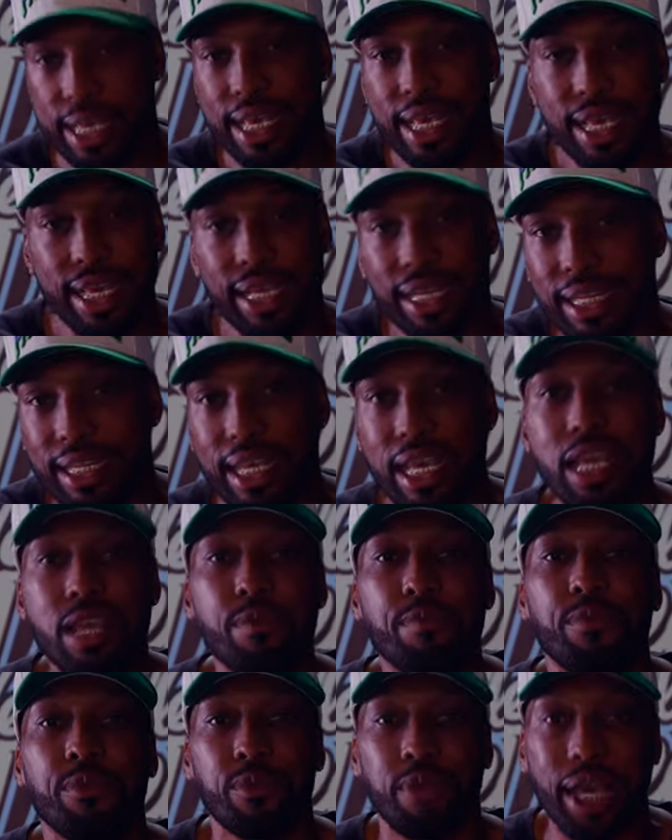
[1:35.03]
dig deep.
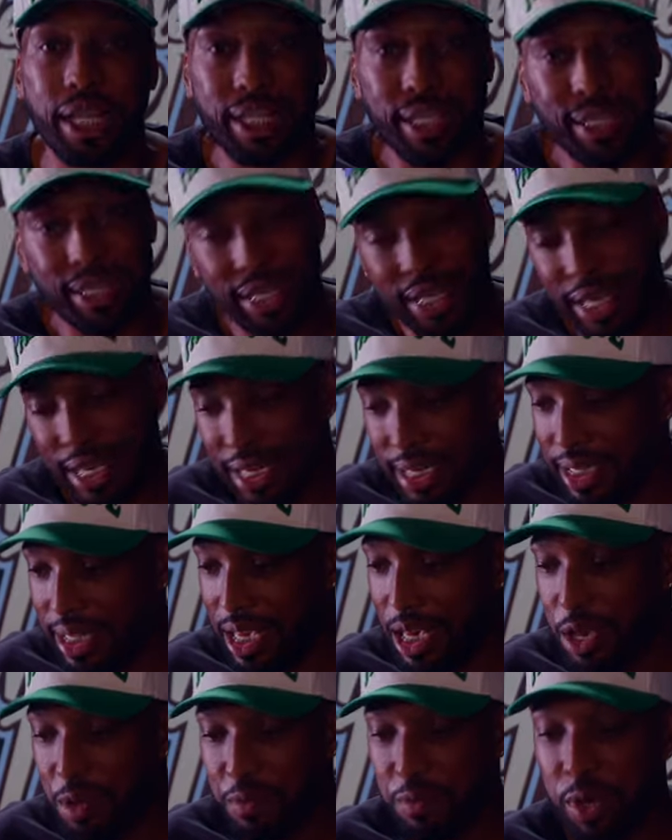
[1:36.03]
You got to dig
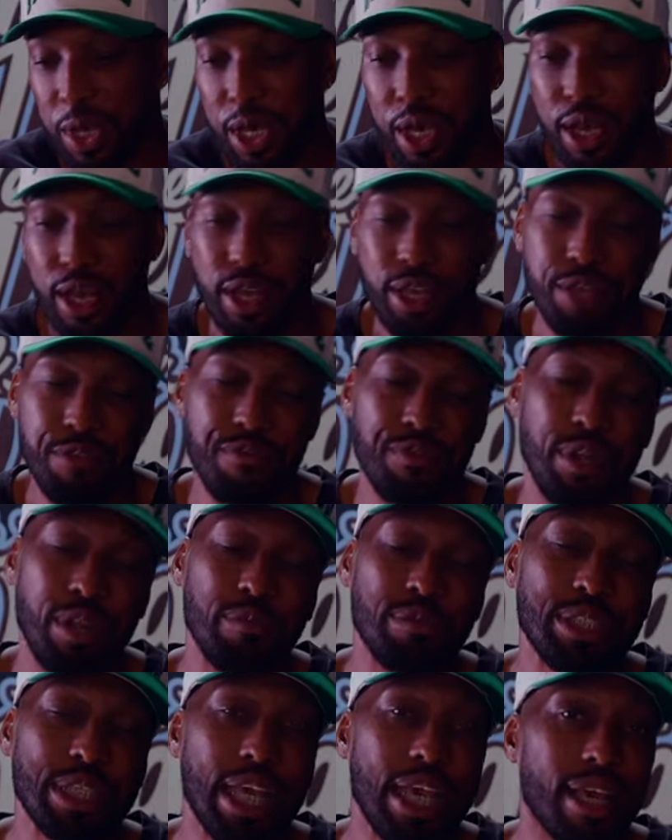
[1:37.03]
deep. You feel what I'm
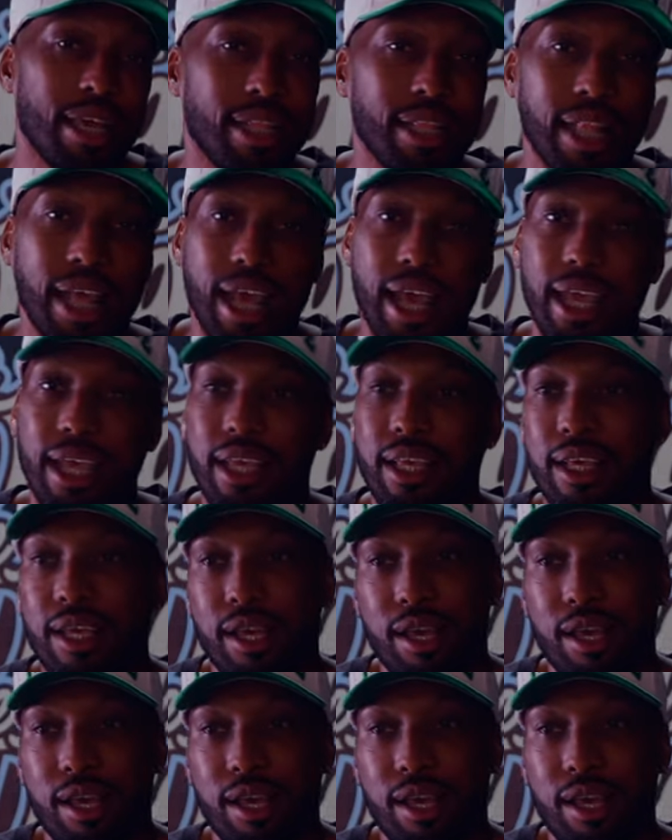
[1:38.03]
saying? Like